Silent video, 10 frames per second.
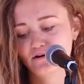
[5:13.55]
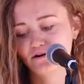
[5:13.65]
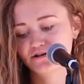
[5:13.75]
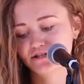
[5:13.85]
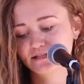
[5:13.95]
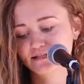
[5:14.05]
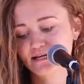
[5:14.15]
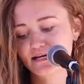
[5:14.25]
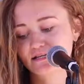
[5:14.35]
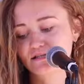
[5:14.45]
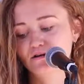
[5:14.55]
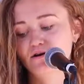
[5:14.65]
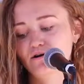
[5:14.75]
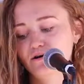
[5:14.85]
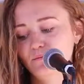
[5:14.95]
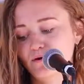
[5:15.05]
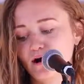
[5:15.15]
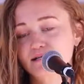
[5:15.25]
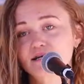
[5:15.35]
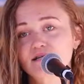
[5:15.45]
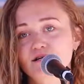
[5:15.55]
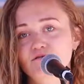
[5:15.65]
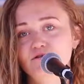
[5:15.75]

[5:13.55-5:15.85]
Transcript: urgency is the current process of